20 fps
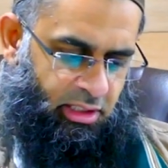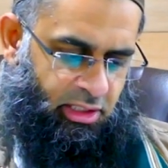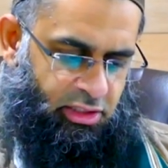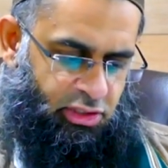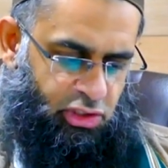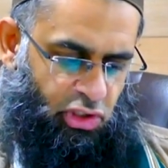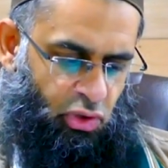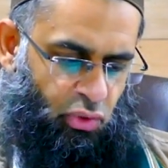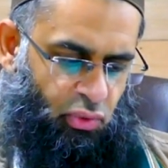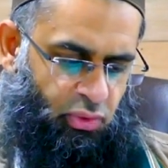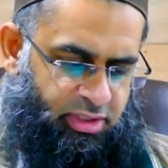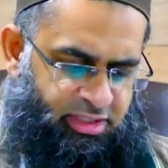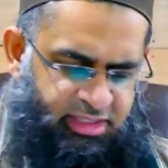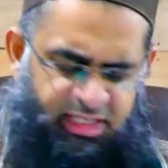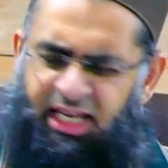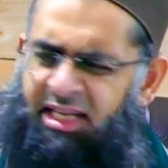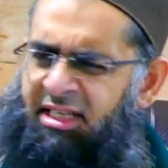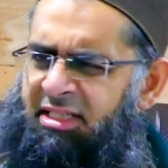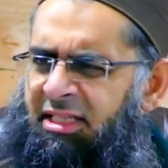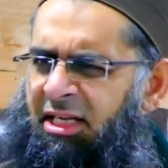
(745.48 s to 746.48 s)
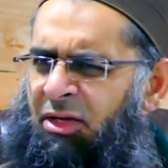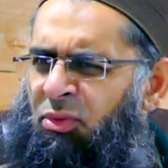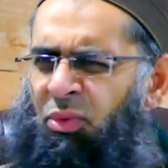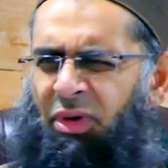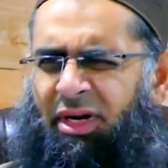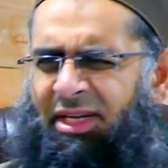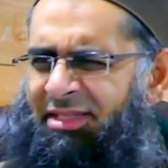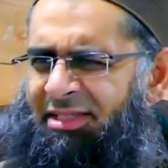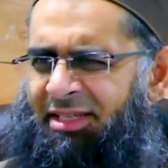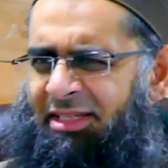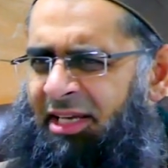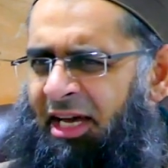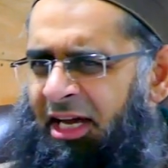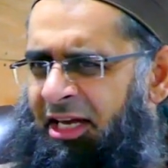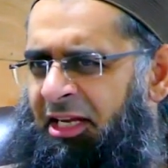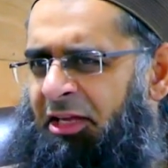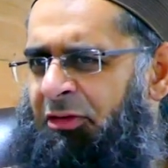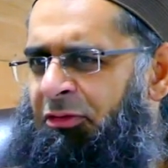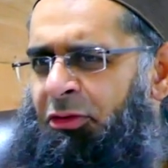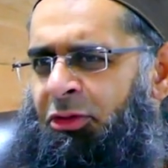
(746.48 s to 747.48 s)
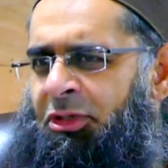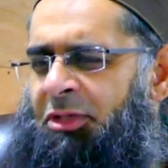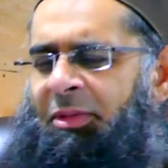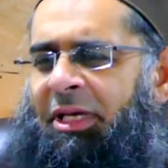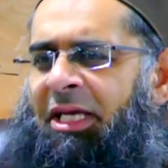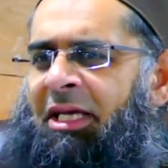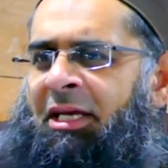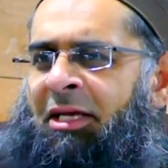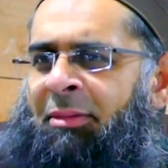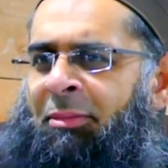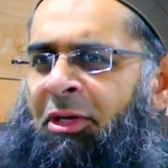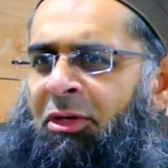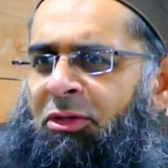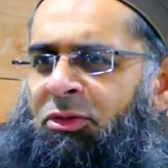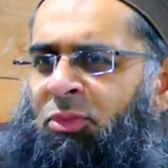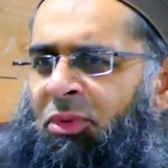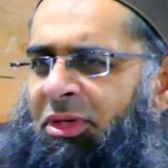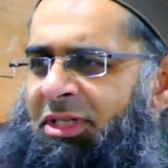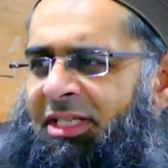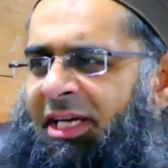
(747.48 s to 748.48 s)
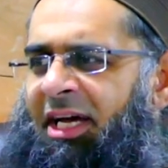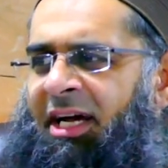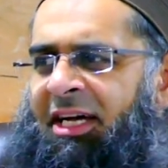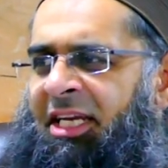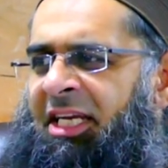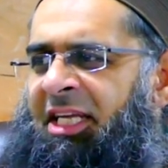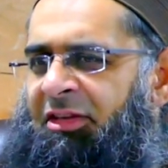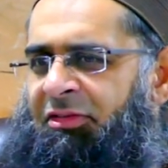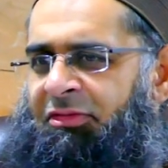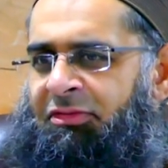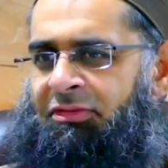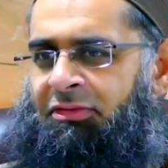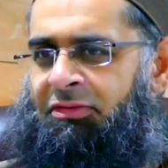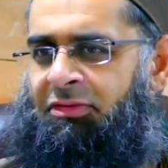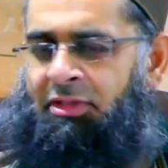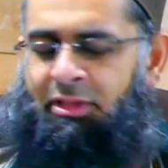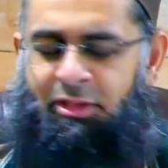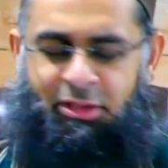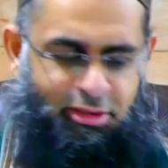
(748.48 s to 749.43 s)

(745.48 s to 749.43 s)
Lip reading: So Zayd said, what is this Hanif you're speaking about? What's a Hanif?